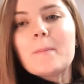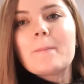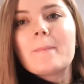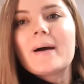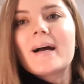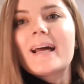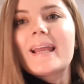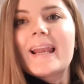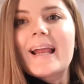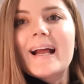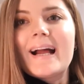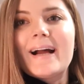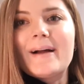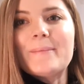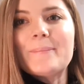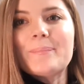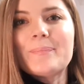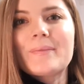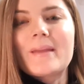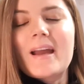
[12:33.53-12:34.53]
But
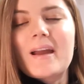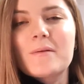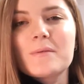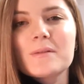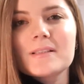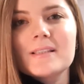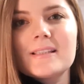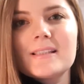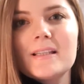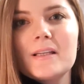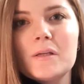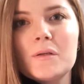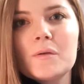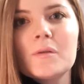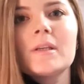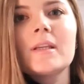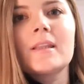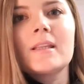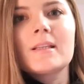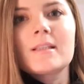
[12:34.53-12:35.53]
I will see you
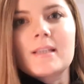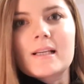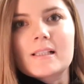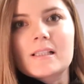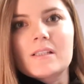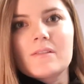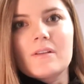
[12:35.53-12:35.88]
in the next